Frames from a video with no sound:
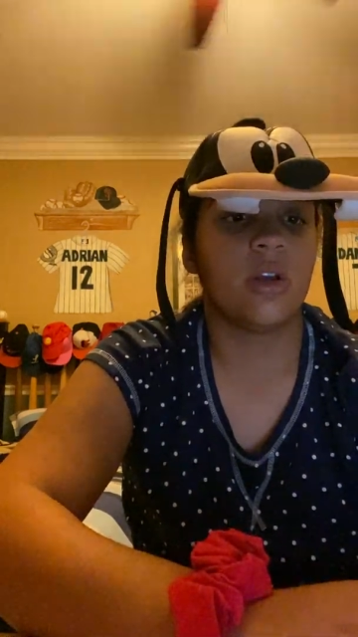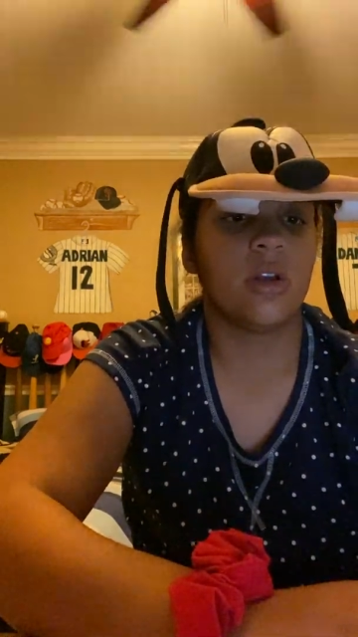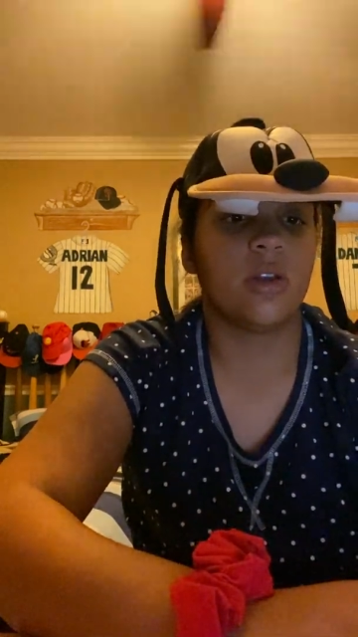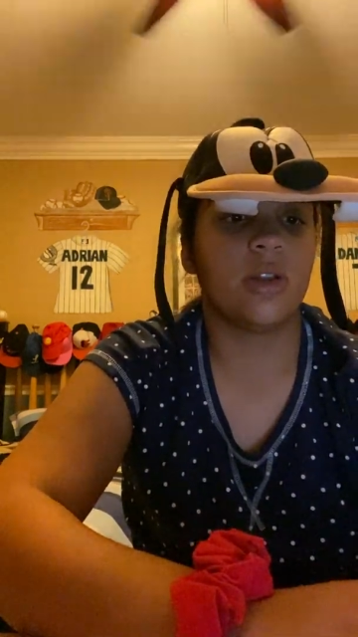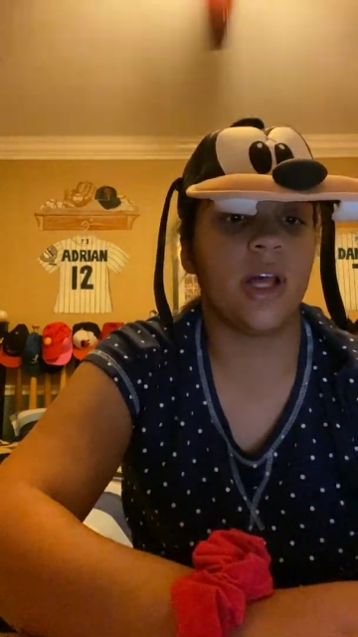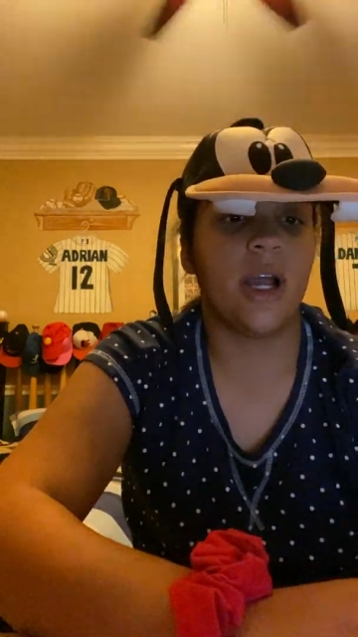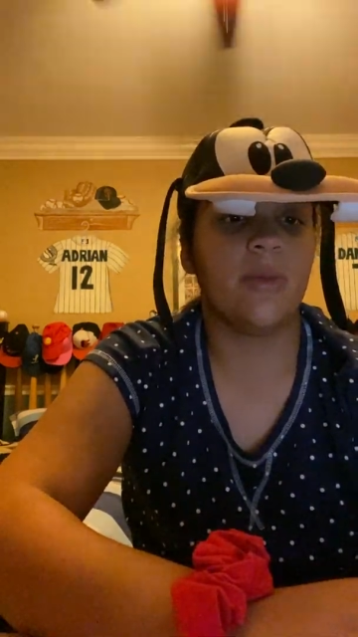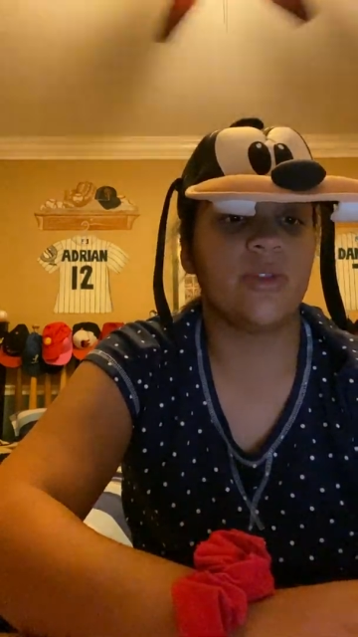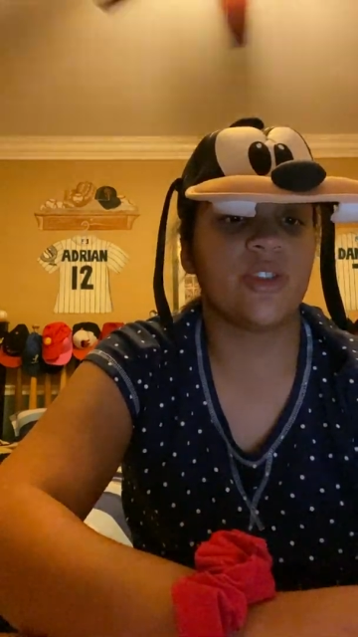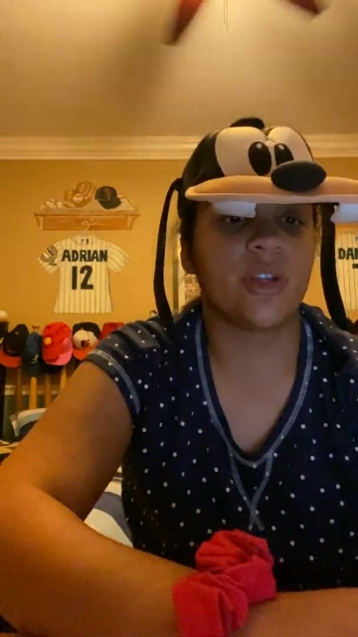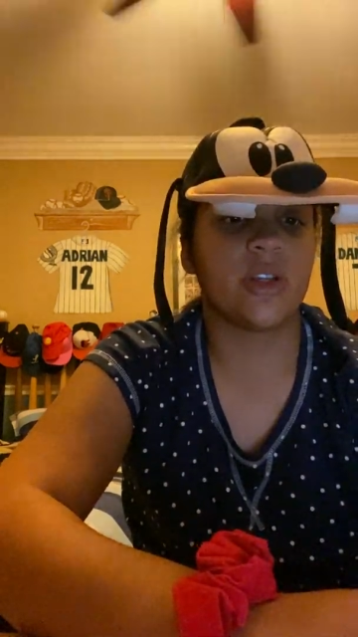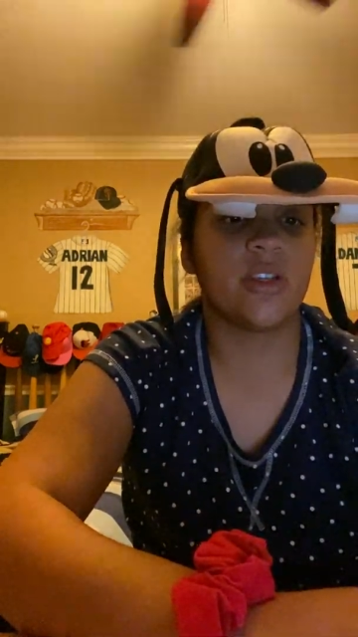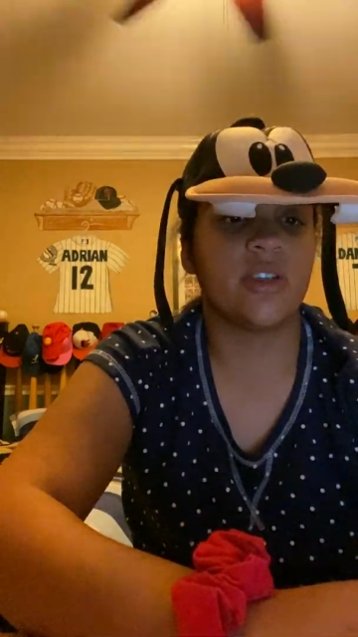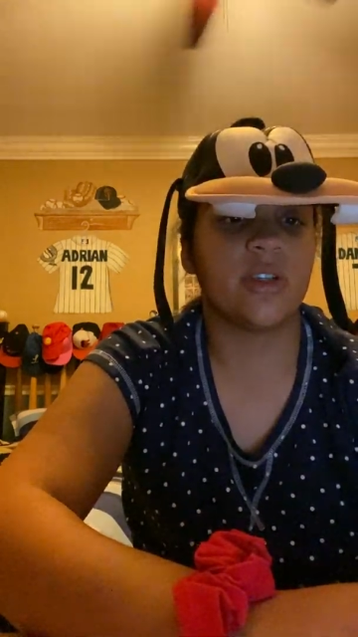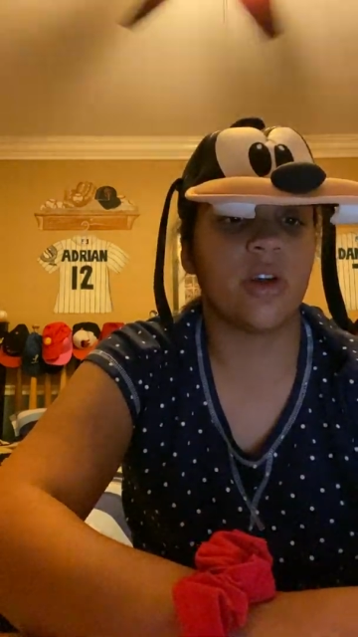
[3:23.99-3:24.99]
lab
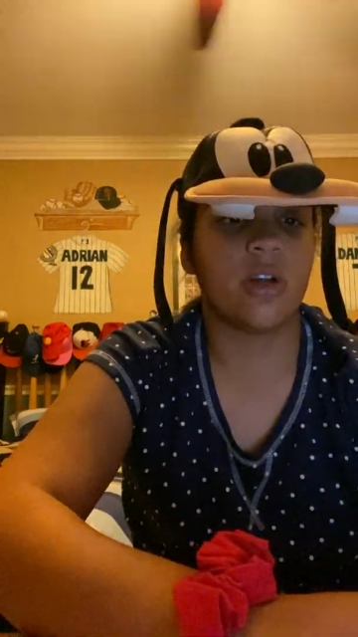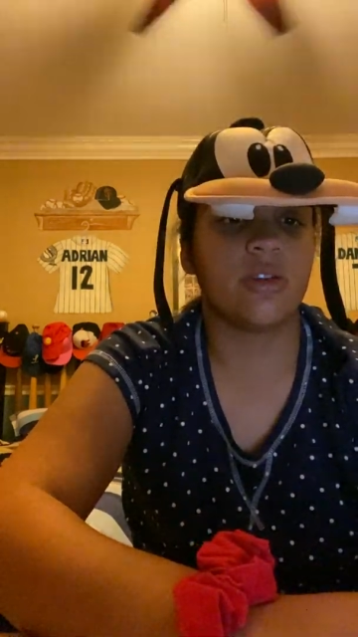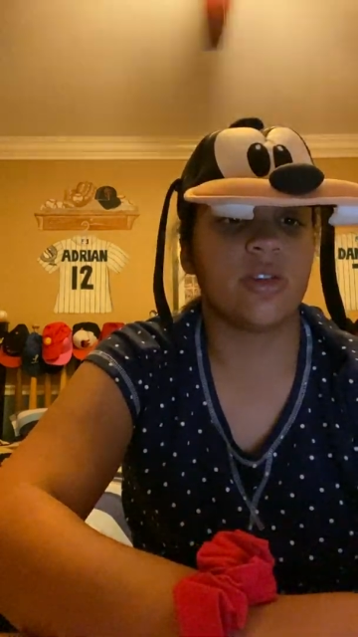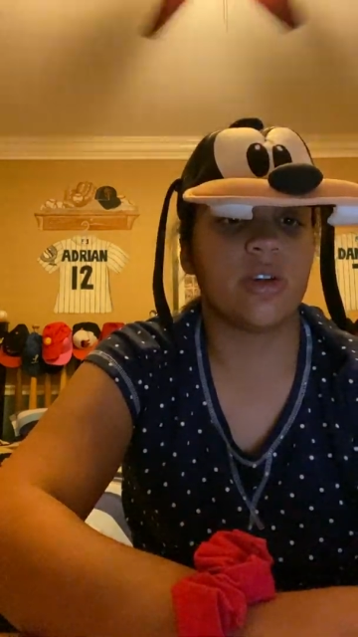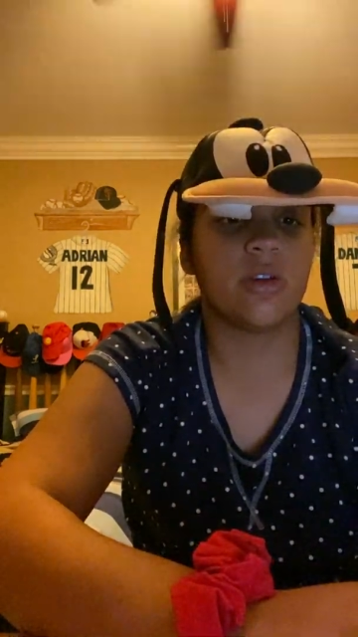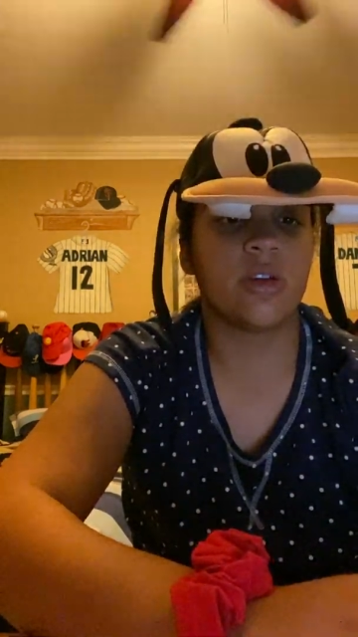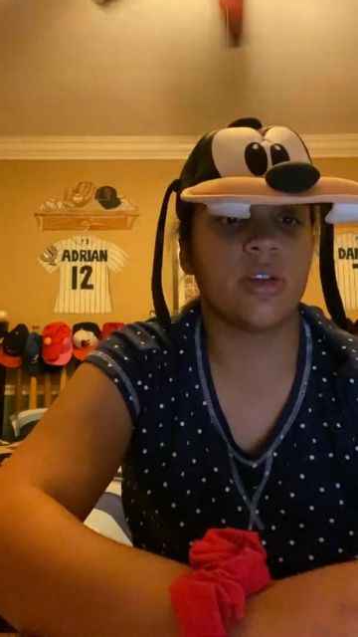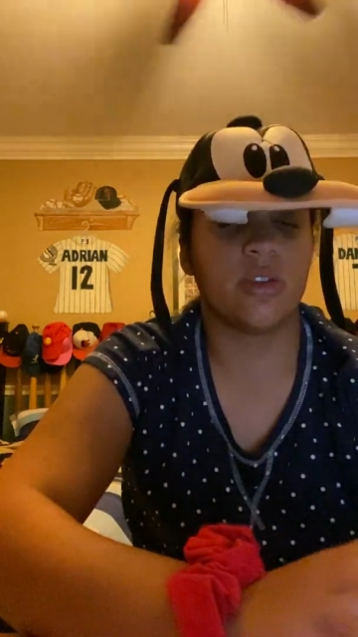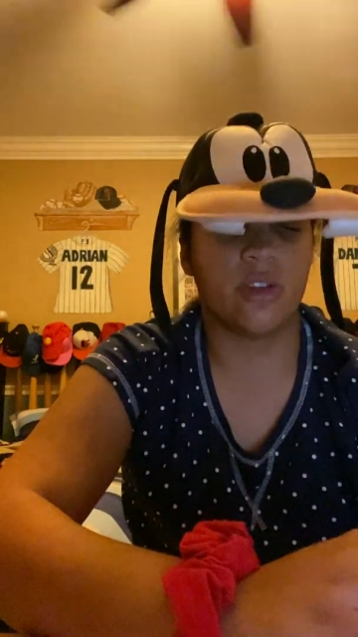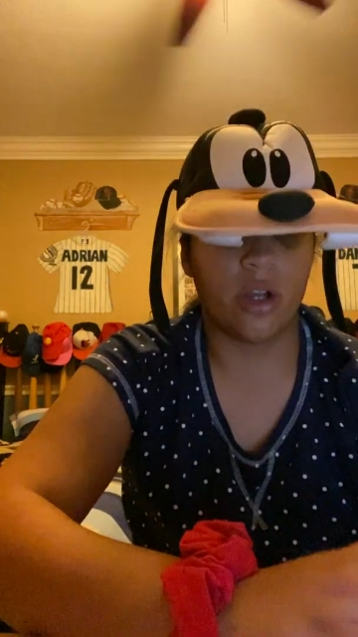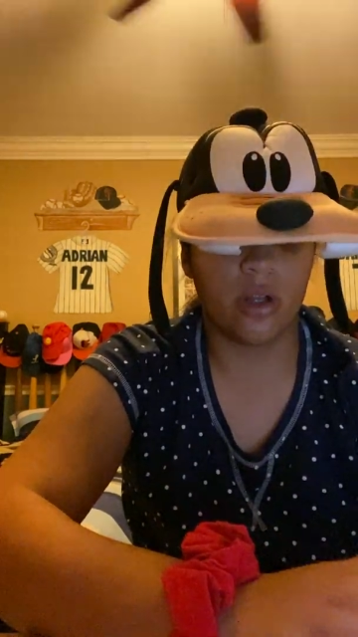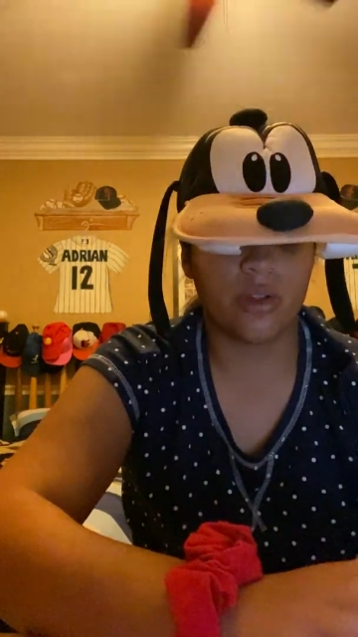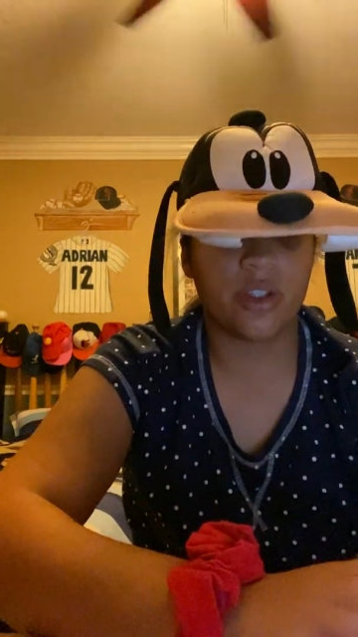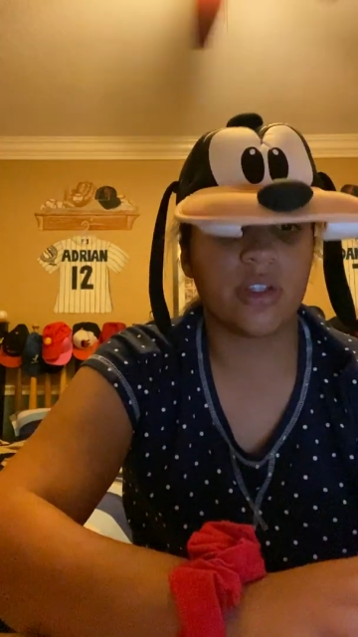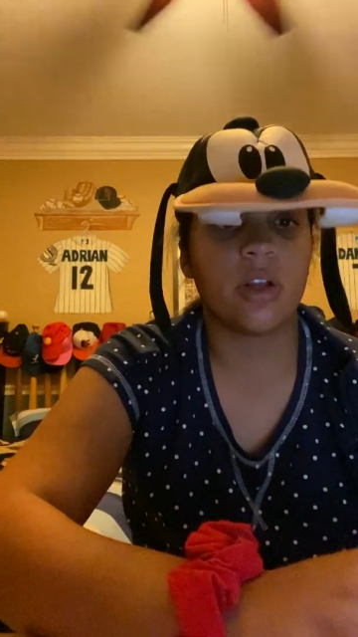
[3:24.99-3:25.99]
studies in
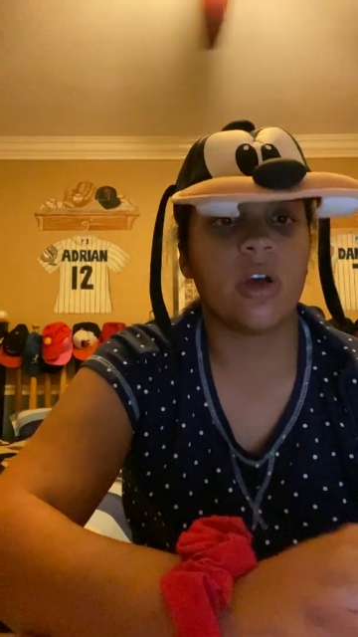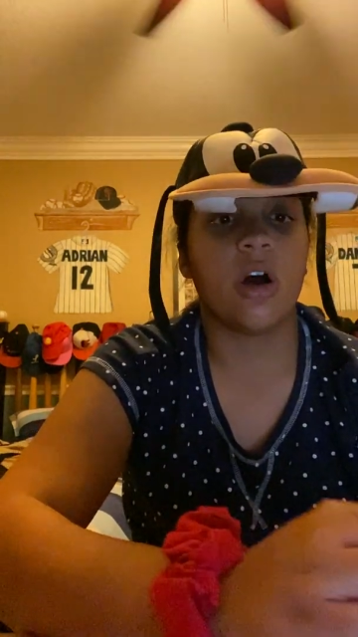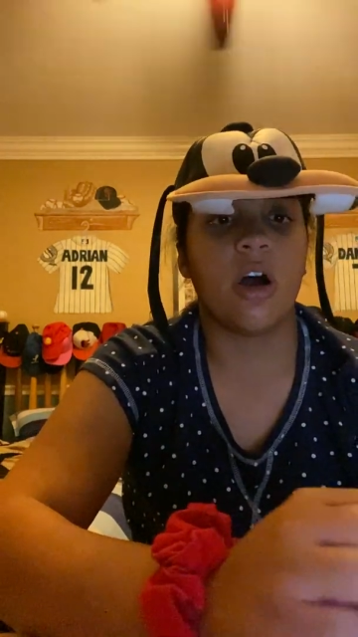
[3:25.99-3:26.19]
adults